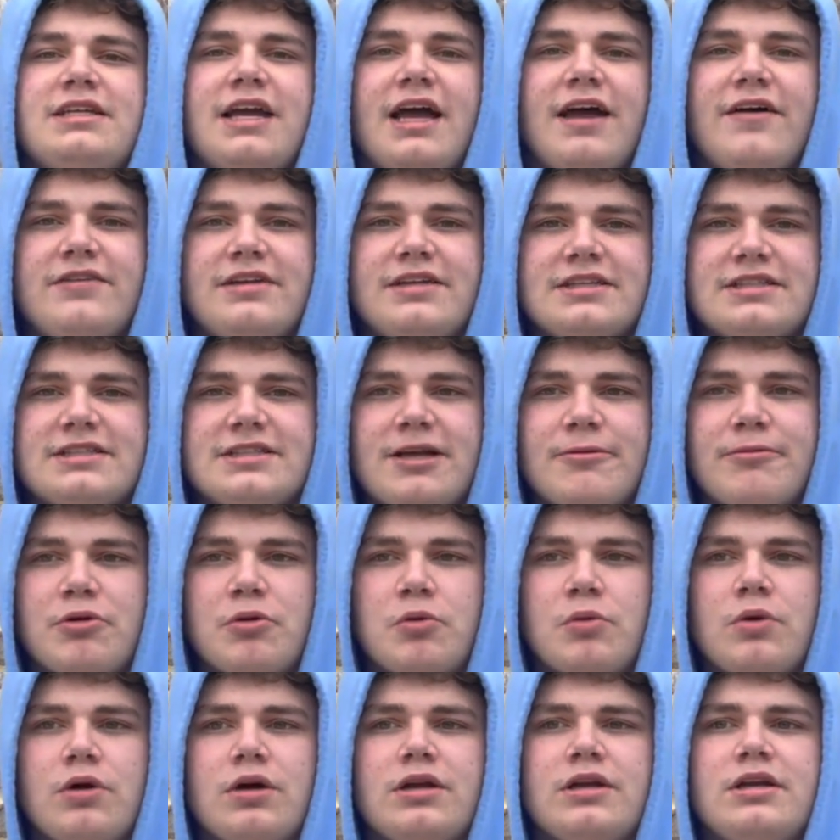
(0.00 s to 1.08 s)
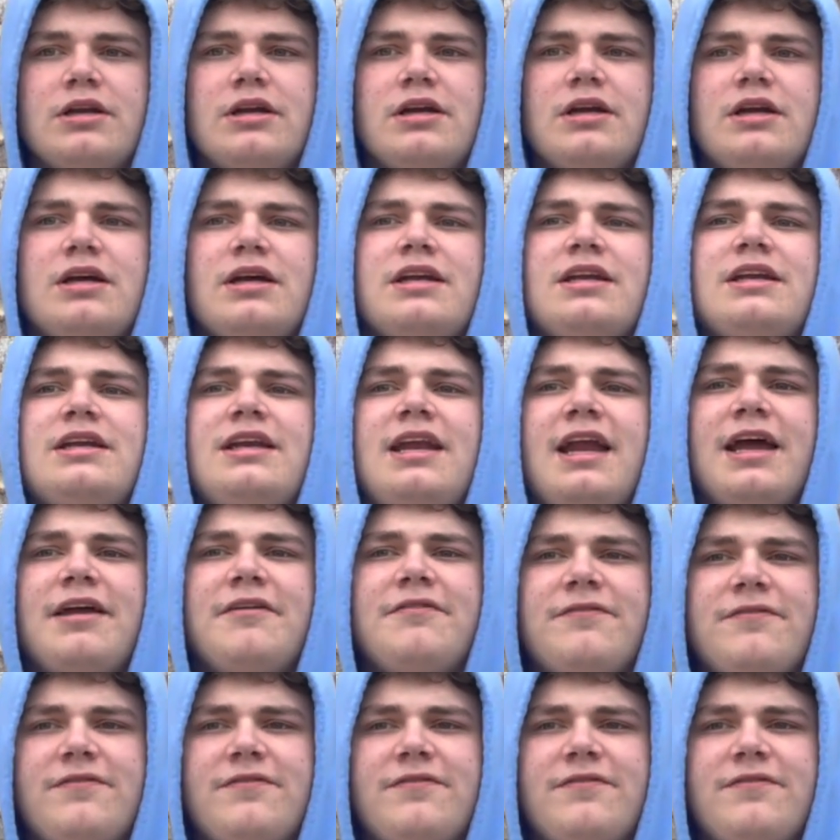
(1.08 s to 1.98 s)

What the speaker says: Evidence number 1, knife